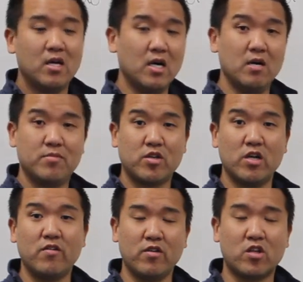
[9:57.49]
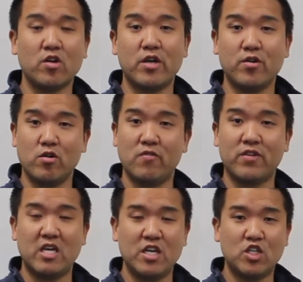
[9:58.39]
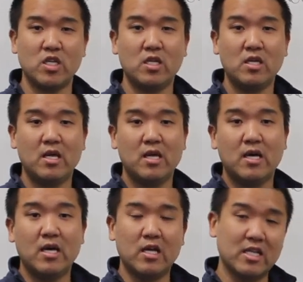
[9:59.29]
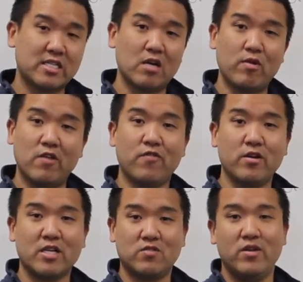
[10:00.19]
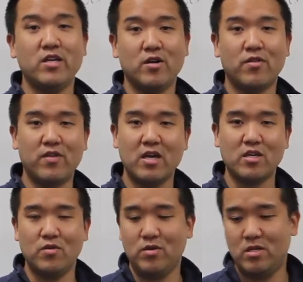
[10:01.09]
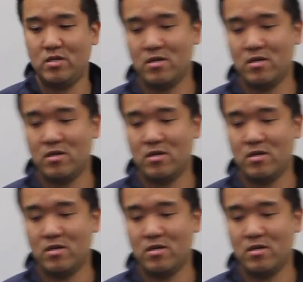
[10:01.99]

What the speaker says: turn on your notification, and let's get ready for our next video. Thank you.